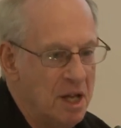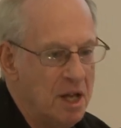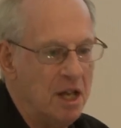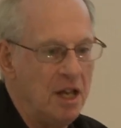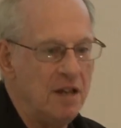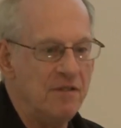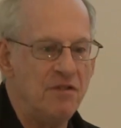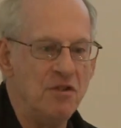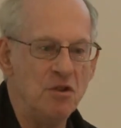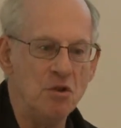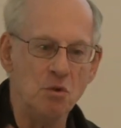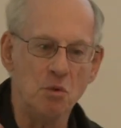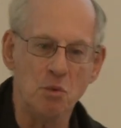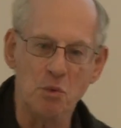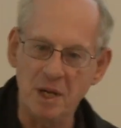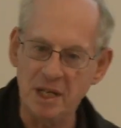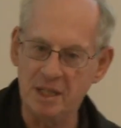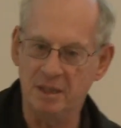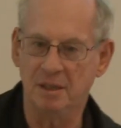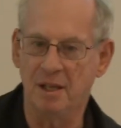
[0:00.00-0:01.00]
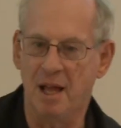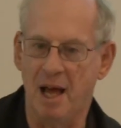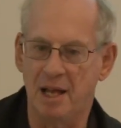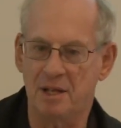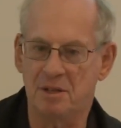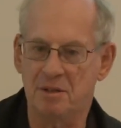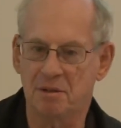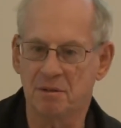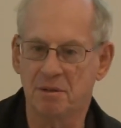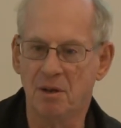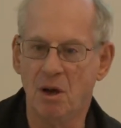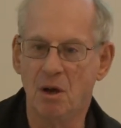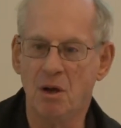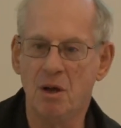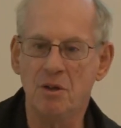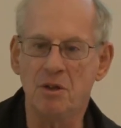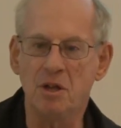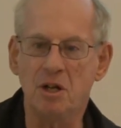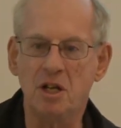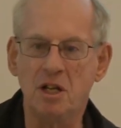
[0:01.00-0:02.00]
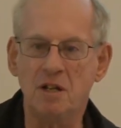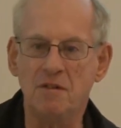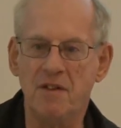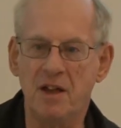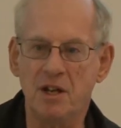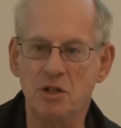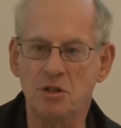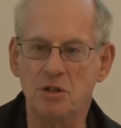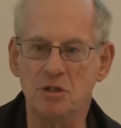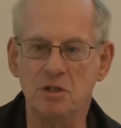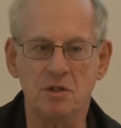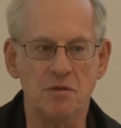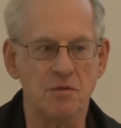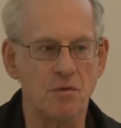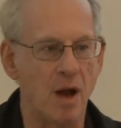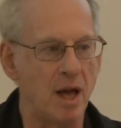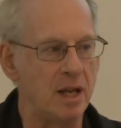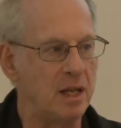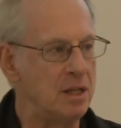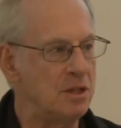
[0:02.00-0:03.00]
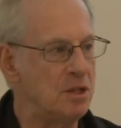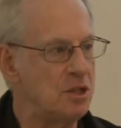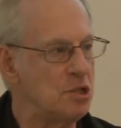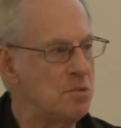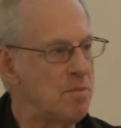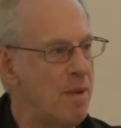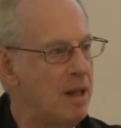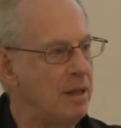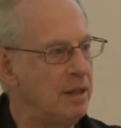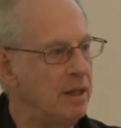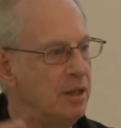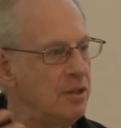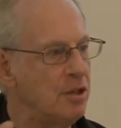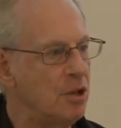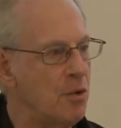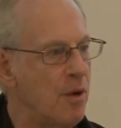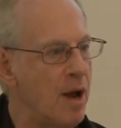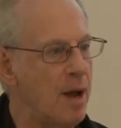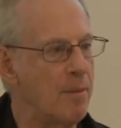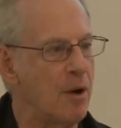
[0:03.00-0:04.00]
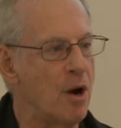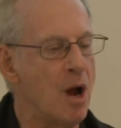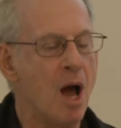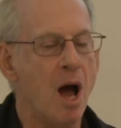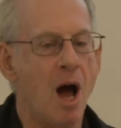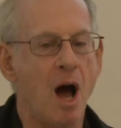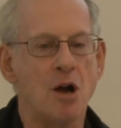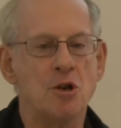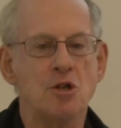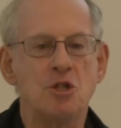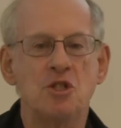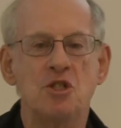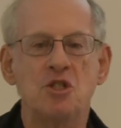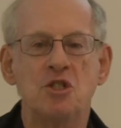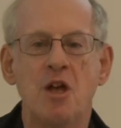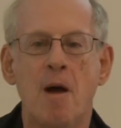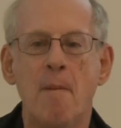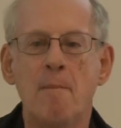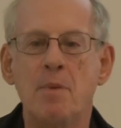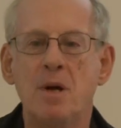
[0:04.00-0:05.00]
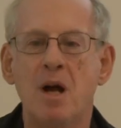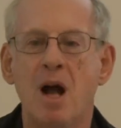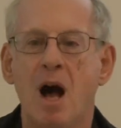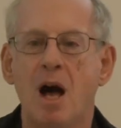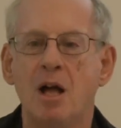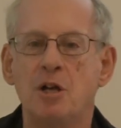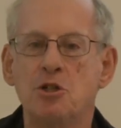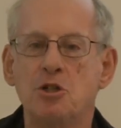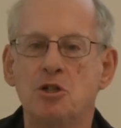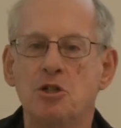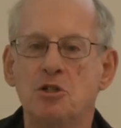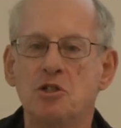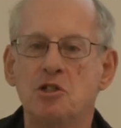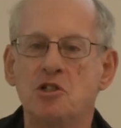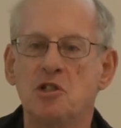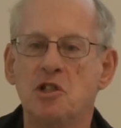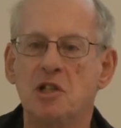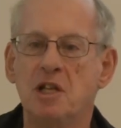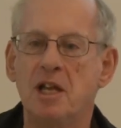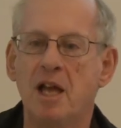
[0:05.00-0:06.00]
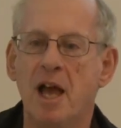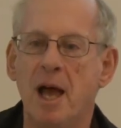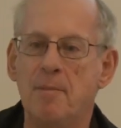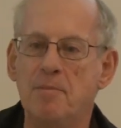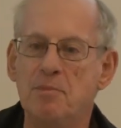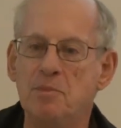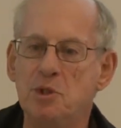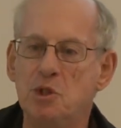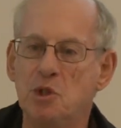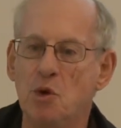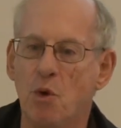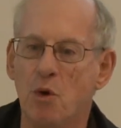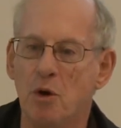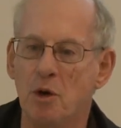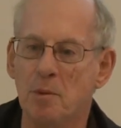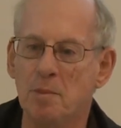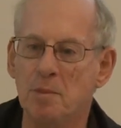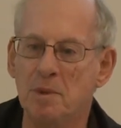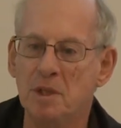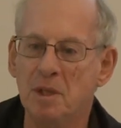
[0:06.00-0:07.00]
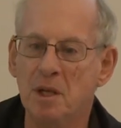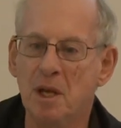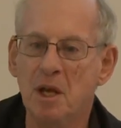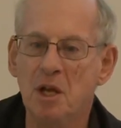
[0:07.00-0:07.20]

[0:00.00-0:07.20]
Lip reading: If you read a lot, the conventions of writing, the spelling, the grammar are subconsciously absorbed.